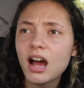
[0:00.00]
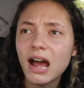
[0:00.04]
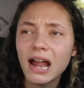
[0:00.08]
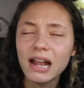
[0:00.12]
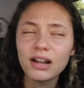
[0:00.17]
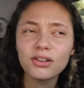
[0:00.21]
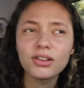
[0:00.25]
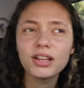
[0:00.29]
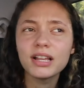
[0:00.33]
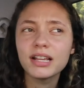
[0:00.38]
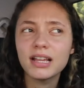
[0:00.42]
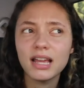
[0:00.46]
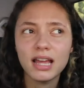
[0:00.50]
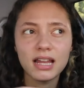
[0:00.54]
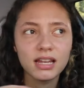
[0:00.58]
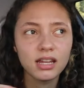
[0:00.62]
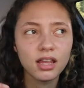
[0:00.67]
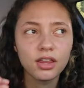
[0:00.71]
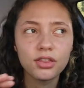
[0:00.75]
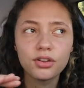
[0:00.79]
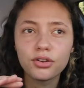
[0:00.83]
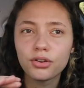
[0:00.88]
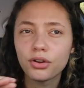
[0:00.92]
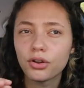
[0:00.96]
I don't like
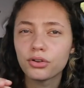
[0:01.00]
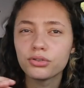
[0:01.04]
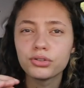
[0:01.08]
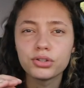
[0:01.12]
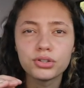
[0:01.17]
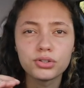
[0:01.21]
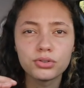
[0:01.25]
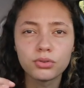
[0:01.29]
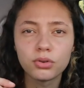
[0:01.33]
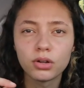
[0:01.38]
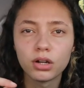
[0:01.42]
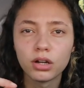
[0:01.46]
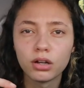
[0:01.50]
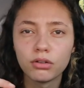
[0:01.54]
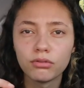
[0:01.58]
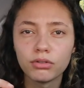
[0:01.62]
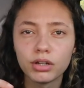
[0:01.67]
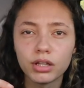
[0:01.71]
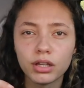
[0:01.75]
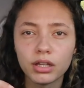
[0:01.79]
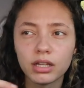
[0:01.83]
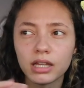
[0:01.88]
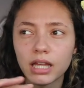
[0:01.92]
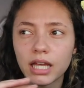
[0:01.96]
any other grocery store,
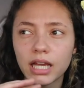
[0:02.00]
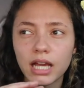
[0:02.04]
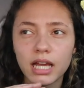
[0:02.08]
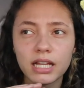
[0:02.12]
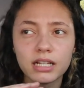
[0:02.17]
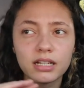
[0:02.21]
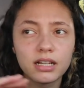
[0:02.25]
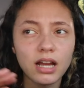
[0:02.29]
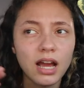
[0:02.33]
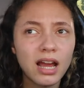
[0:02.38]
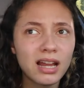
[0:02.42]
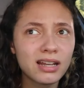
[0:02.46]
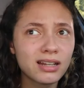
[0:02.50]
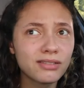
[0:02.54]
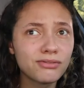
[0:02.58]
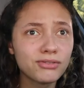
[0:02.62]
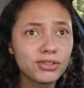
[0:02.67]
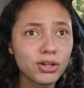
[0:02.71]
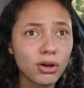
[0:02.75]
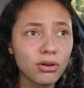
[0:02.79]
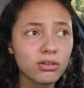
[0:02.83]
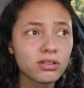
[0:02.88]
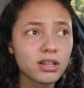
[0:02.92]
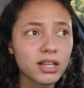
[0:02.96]
really. Like, I kind of
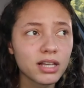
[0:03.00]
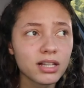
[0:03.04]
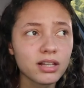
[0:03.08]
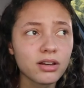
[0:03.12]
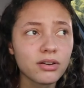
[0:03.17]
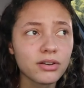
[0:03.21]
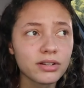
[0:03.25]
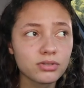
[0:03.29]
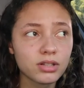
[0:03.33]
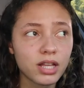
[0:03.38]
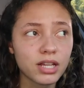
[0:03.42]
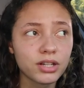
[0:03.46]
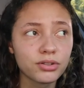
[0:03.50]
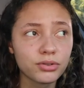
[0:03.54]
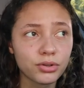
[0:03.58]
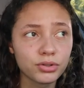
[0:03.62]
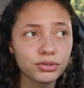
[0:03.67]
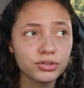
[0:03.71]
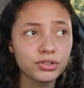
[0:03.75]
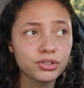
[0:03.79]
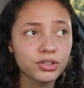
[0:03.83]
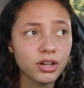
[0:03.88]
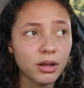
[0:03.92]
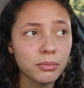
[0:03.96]
don't like going, like,
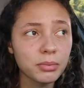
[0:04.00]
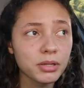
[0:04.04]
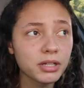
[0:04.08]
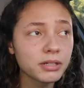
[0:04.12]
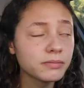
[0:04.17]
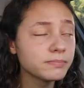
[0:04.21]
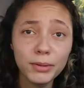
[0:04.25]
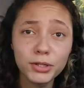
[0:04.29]
grocery shopping.